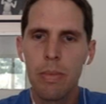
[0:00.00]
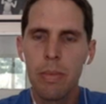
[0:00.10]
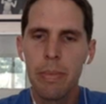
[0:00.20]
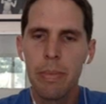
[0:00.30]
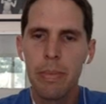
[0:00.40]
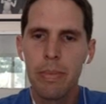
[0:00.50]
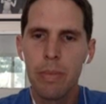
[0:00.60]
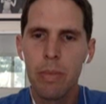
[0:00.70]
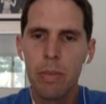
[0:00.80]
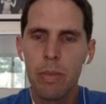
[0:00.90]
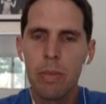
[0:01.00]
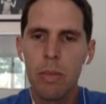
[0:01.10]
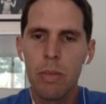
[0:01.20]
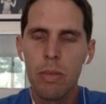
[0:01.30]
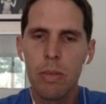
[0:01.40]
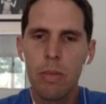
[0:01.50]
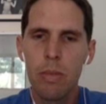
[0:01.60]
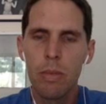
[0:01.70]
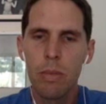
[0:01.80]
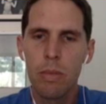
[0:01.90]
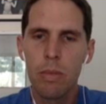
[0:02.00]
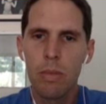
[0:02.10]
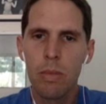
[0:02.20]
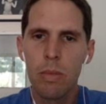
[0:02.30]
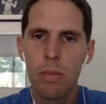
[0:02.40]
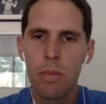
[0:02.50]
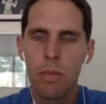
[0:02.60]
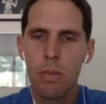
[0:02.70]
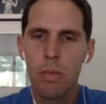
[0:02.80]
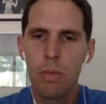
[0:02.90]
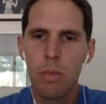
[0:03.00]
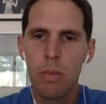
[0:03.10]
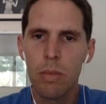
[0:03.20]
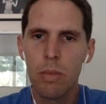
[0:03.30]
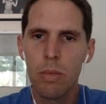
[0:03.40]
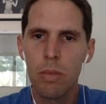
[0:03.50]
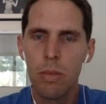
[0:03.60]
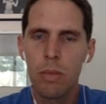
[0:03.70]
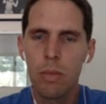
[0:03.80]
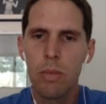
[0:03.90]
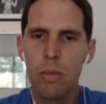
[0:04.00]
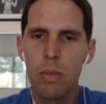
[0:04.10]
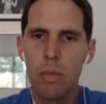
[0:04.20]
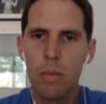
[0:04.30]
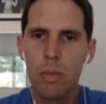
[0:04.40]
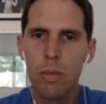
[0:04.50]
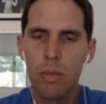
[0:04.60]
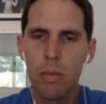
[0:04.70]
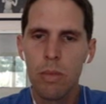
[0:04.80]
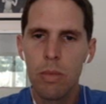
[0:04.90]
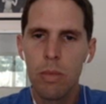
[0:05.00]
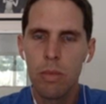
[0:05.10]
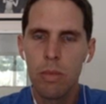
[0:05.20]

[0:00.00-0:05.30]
The person shown says nothing.